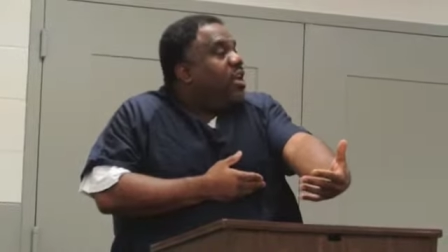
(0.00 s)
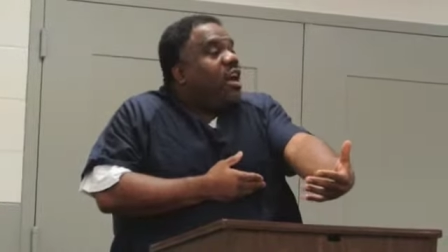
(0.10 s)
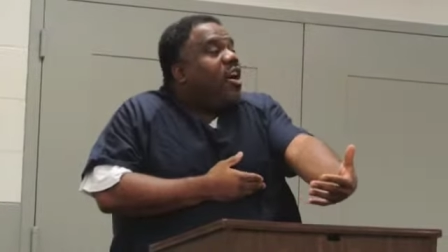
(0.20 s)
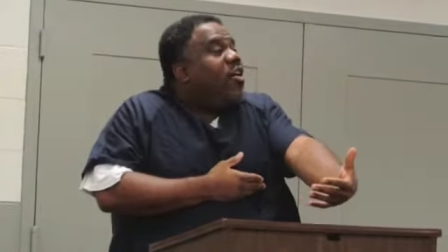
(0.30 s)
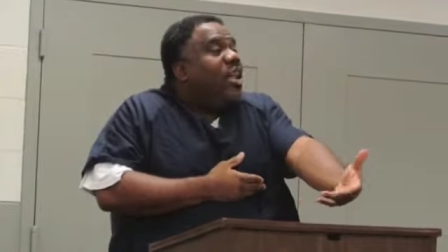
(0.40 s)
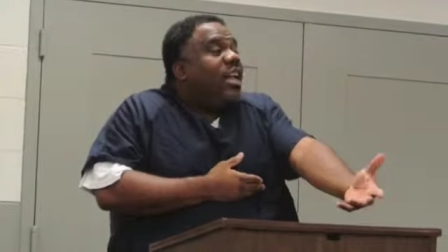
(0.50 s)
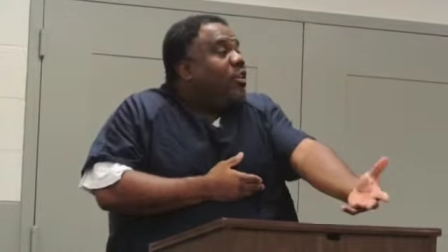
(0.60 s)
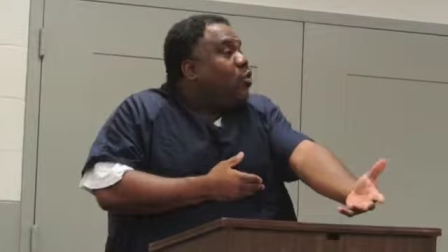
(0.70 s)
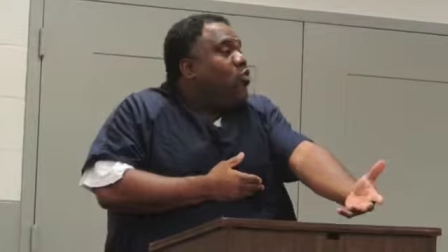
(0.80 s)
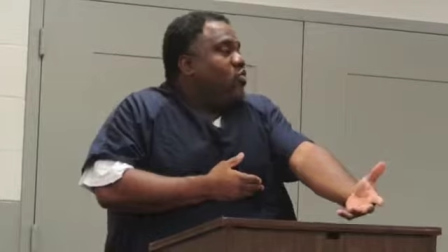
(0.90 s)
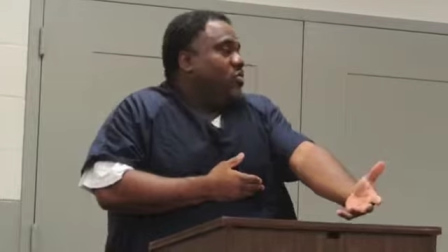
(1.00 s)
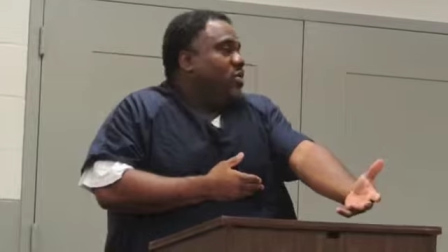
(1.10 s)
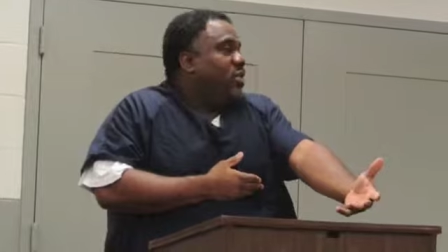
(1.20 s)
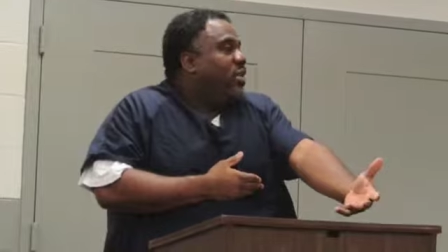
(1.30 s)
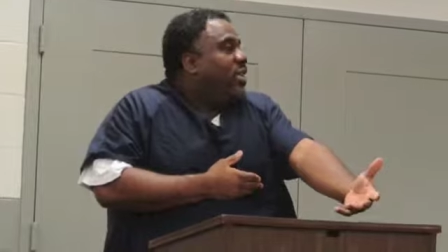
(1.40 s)
All I know
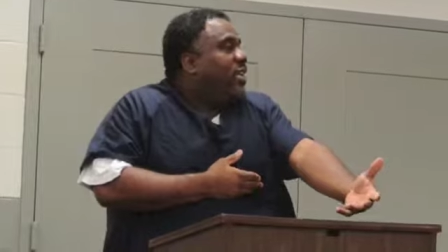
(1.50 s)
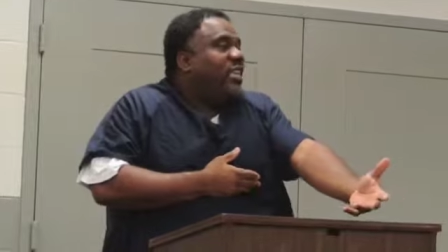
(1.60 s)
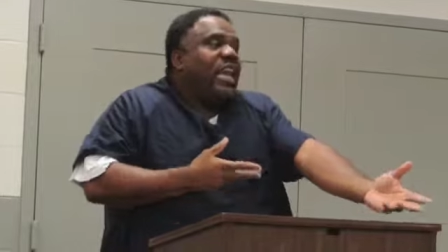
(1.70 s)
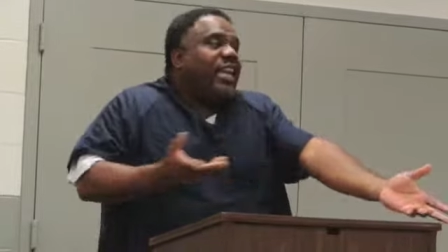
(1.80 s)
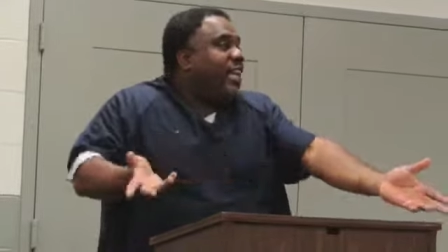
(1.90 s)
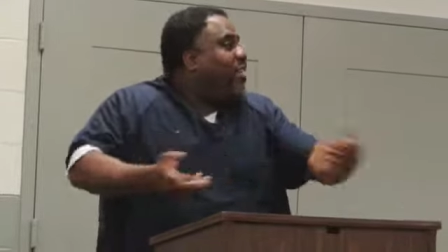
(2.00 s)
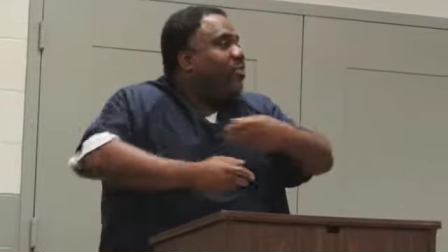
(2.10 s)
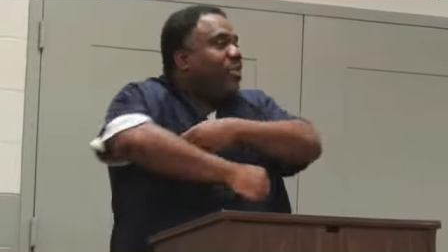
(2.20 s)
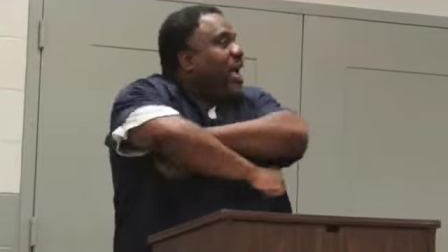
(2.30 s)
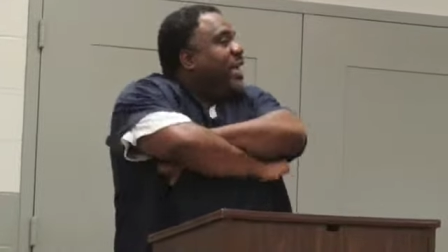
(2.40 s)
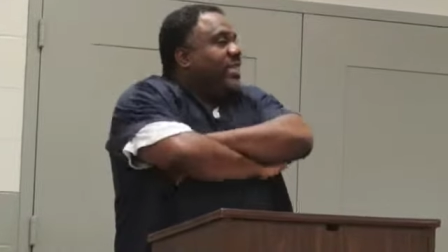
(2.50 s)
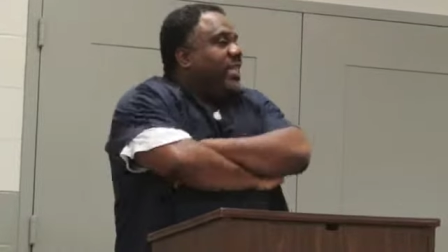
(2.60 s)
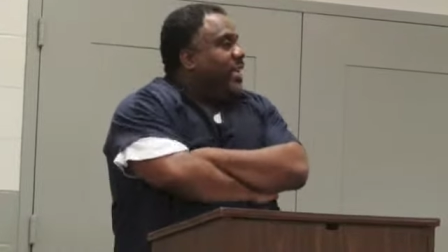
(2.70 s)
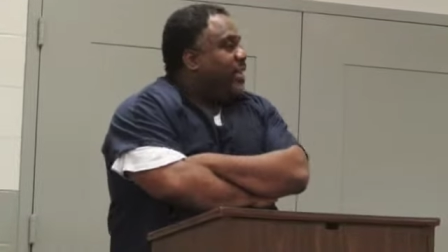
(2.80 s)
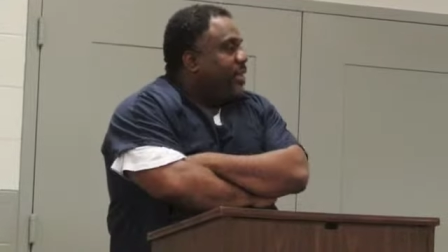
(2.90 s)
is how to get them packs in.